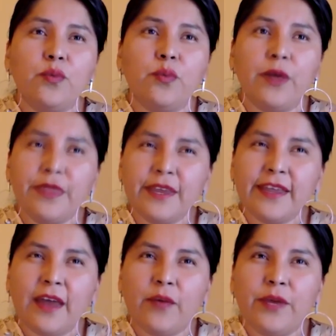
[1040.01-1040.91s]
One thing
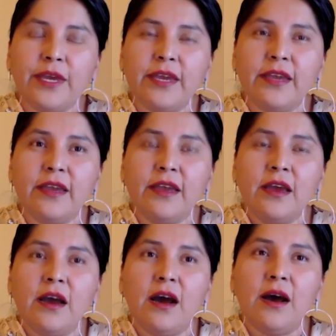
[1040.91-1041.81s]
that we
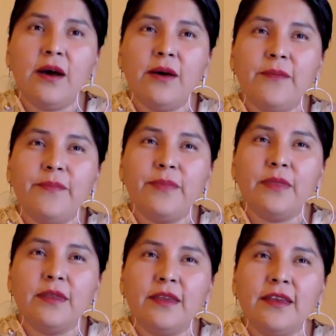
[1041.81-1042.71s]
um,
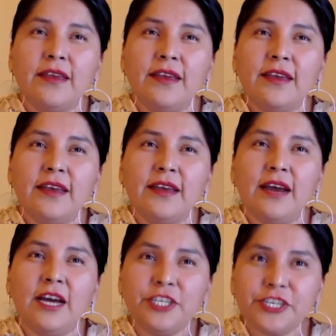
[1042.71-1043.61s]

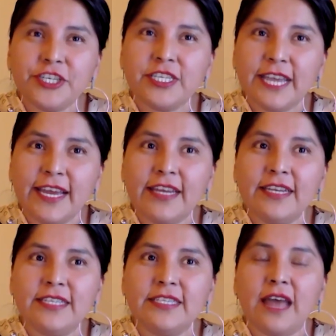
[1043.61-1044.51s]
understand
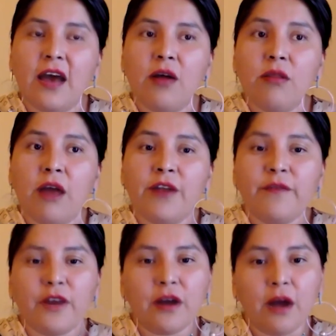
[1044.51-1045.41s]
is that a lot of our
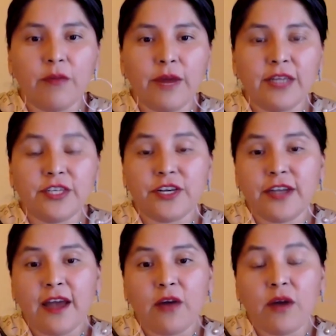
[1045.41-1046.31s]
comrades are
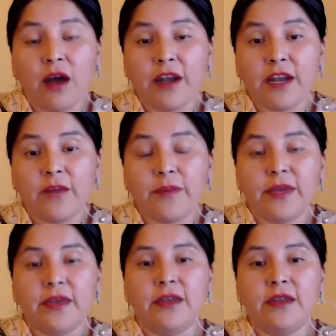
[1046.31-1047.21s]
now caught up
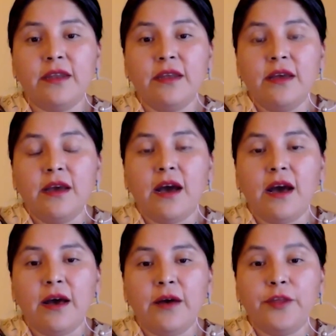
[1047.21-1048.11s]
in
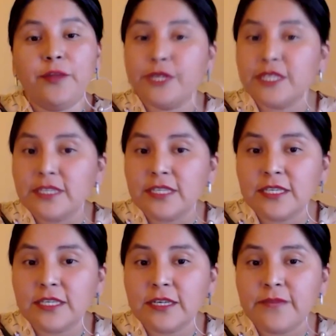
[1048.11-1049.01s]
uh, the prison
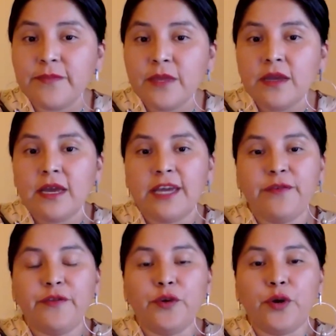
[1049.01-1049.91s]
system.
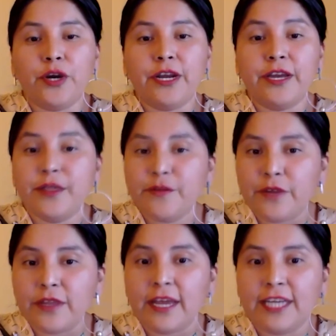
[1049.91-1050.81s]
If you're in the
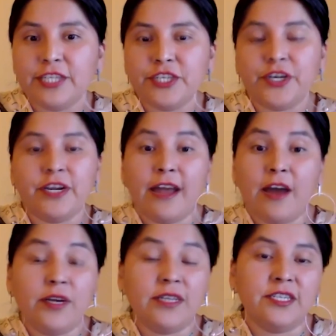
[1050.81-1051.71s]
front lines, you are now
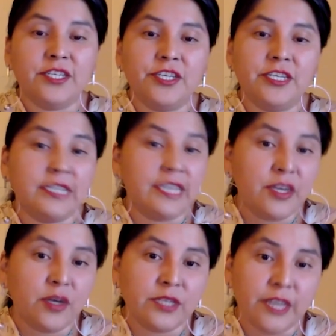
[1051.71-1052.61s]
considered an
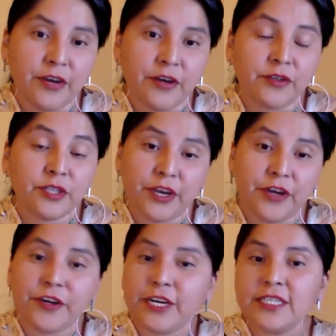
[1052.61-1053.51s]
eco-terror
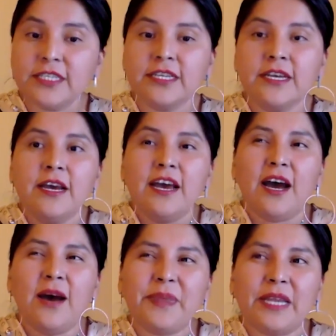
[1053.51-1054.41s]
terrorist.
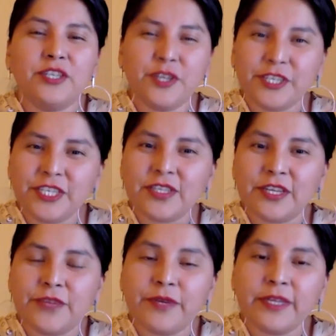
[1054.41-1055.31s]
Um, and so there's they're
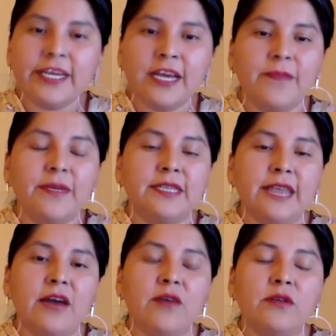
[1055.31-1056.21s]
really coming
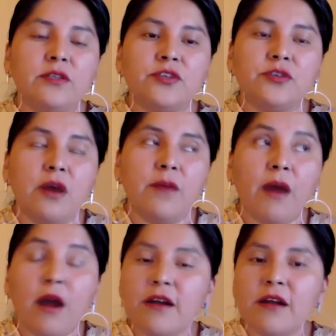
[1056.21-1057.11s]
down um,
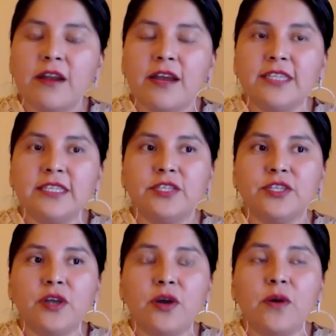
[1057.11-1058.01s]
hard on us. And
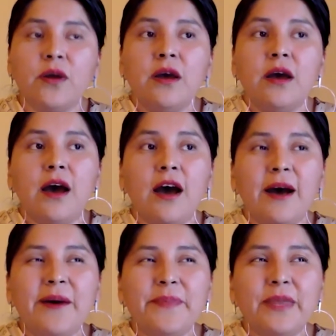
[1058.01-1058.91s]
so
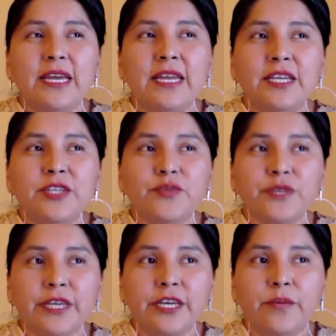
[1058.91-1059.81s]
um, it is
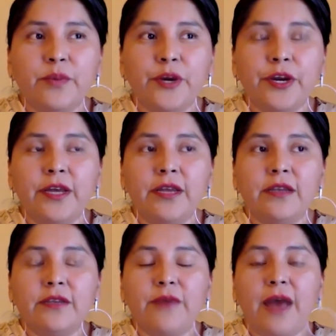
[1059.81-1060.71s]
really important,
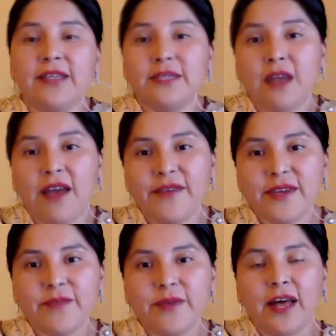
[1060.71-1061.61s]
as Ivy
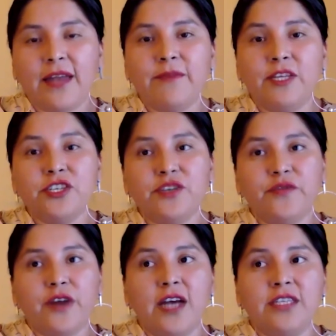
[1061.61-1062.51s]
Camille had mentioned, for
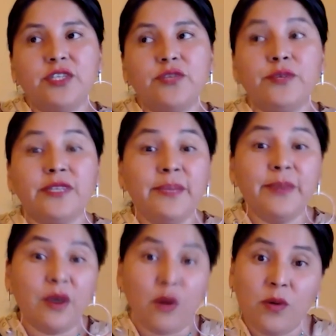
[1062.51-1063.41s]
us to really be
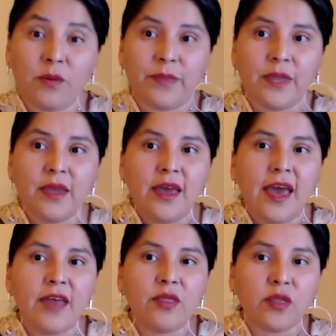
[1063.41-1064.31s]
home
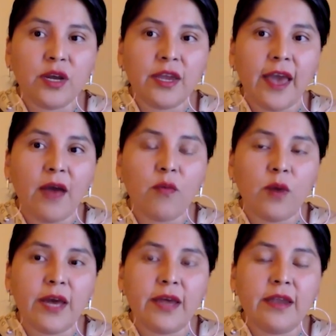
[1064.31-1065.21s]
and look at what,